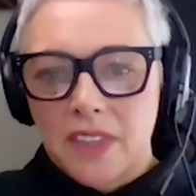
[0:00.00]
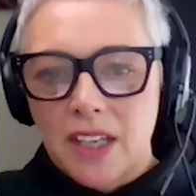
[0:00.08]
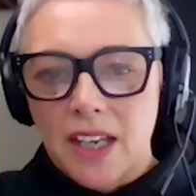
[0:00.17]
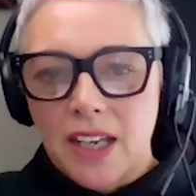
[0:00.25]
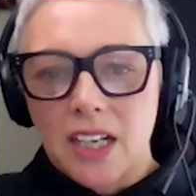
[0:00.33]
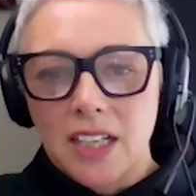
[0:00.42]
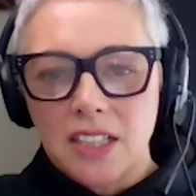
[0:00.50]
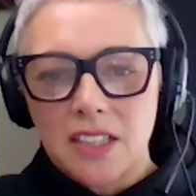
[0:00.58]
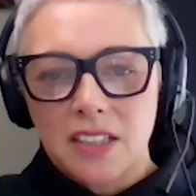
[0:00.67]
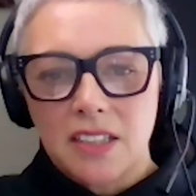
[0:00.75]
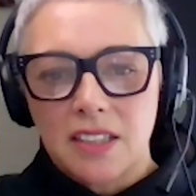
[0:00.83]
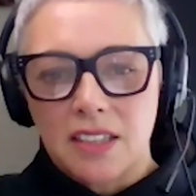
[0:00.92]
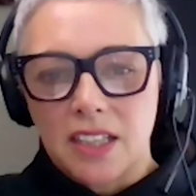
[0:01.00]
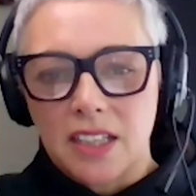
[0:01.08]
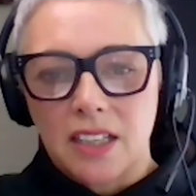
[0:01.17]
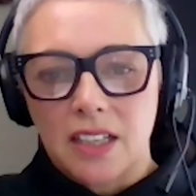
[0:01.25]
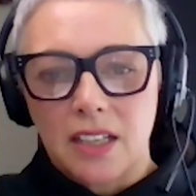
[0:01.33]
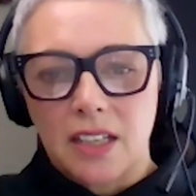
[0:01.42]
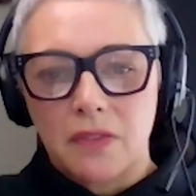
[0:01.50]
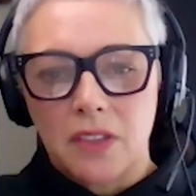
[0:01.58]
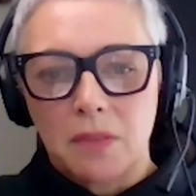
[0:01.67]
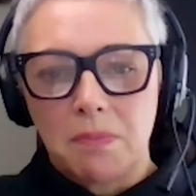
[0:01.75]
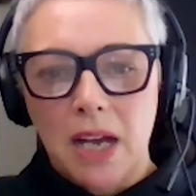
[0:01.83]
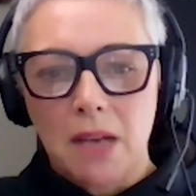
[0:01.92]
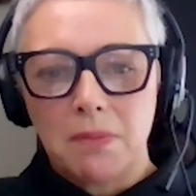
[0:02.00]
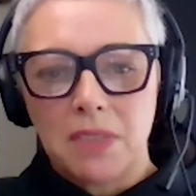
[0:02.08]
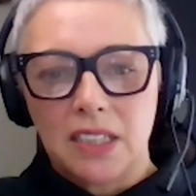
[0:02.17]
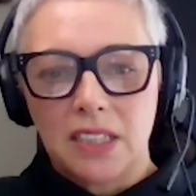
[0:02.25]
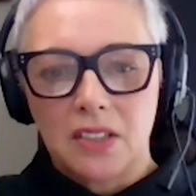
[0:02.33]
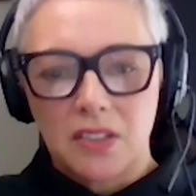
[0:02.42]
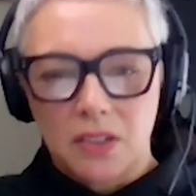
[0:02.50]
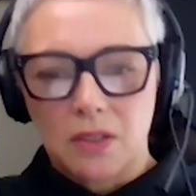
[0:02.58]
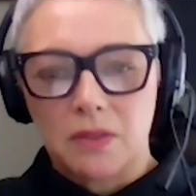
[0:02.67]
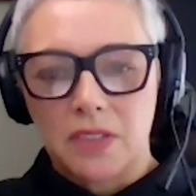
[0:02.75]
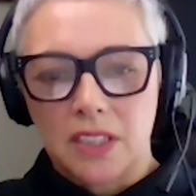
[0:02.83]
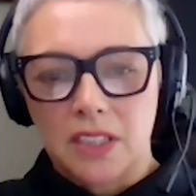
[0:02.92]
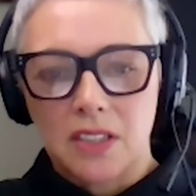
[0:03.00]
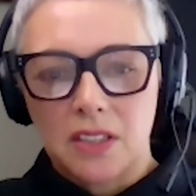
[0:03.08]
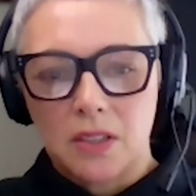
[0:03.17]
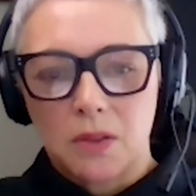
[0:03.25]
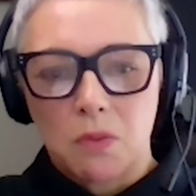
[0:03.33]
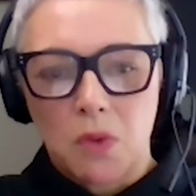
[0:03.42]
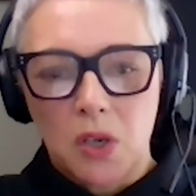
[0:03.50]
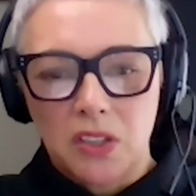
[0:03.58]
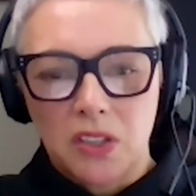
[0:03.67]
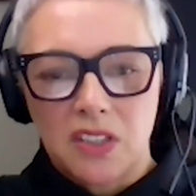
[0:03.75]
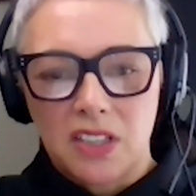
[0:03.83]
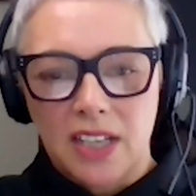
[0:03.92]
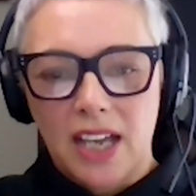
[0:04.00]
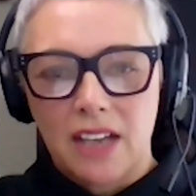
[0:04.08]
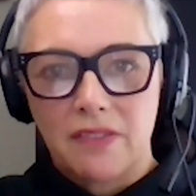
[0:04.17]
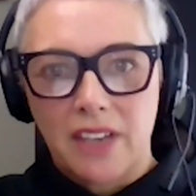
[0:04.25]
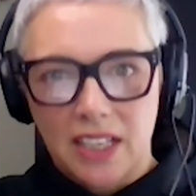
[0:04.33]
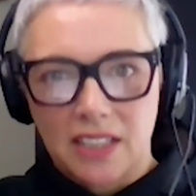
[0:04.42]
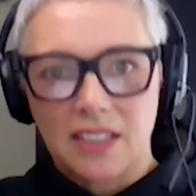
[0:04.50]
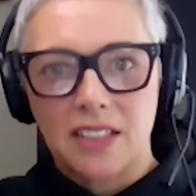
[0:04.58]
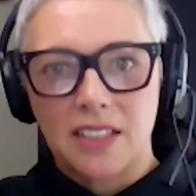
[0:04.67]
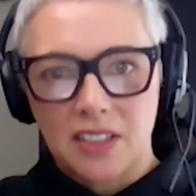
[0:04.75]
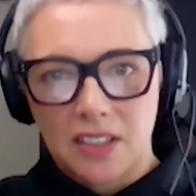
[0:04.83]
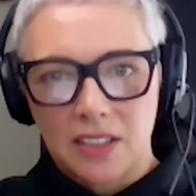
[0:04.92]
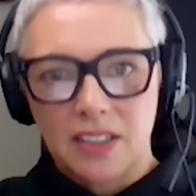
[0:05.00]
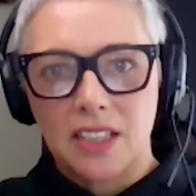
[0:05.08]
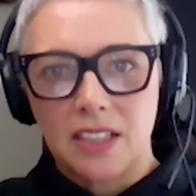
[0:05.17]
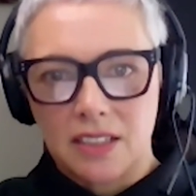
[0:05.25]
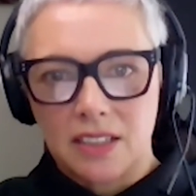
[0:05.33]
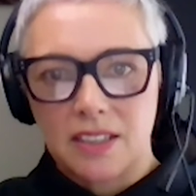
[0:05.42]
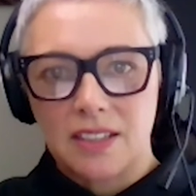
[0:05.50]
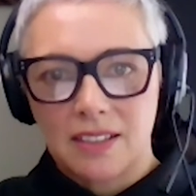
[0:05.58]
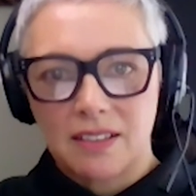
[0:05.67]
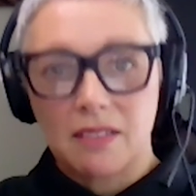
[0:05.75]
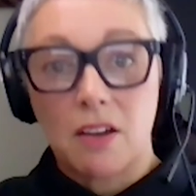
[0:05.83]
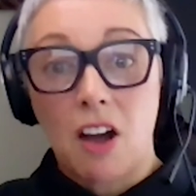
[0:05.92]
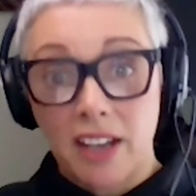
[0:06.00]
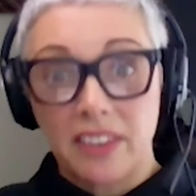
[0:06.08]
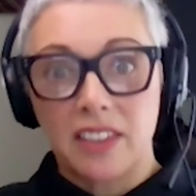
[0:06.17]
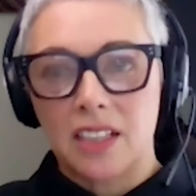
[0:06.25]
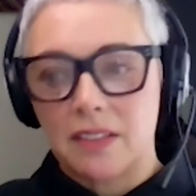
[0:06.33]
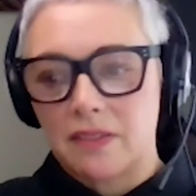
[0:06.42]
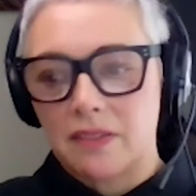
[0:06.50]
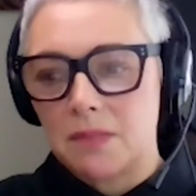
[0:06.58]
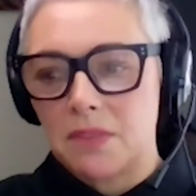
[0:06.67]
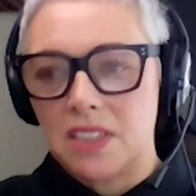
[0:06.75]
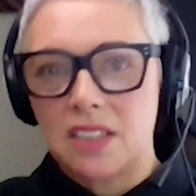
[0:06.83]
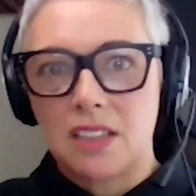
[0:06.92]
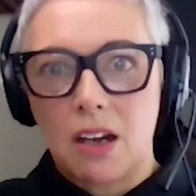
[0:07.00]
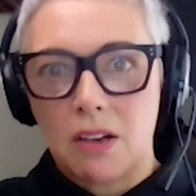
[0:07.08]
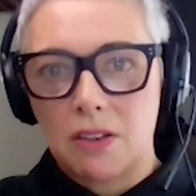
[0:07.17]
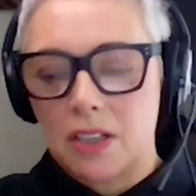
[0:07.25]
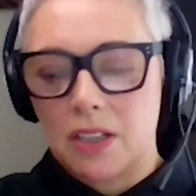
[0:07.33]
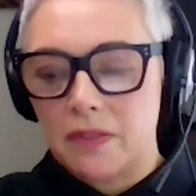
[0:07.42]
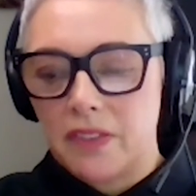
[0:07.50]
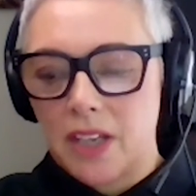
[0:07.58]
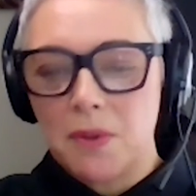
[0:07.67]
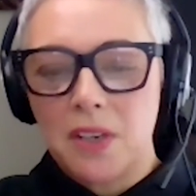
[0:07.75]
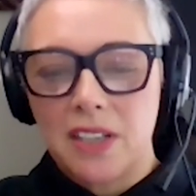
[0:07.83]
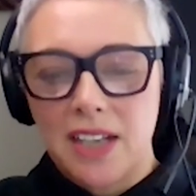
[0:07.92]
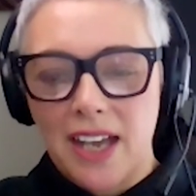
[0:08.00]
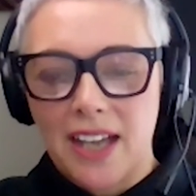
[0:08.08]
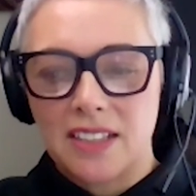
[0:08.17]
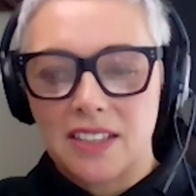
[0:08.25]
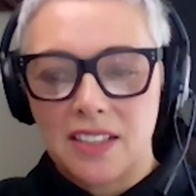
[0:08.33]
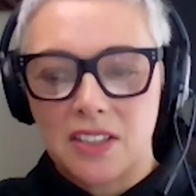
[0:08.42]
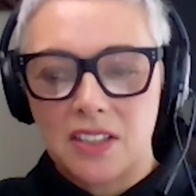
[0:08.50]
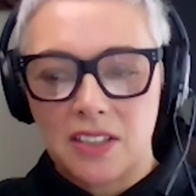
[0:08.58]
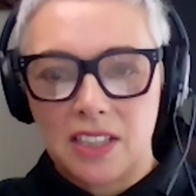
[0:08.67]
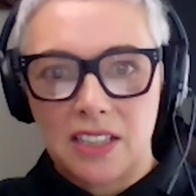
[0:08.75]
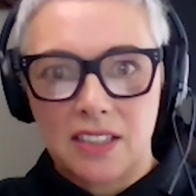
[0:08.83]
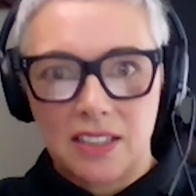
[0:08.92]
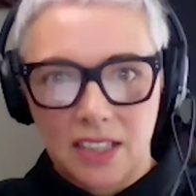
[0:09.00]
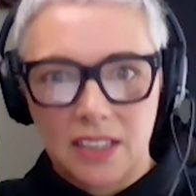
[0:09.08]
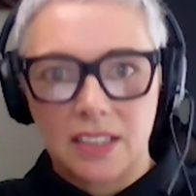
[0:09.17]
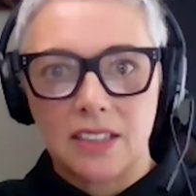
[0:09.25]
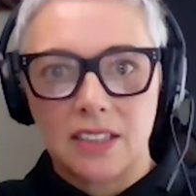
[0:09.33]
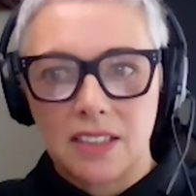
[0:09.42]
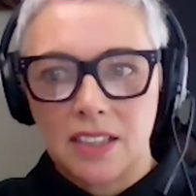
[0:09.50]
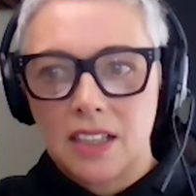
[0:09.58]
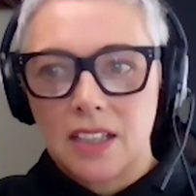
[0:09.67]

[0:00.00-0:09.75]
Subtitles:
And I just think if the public service wants to have access to these, I think of them as taonga, if they want access to these kids,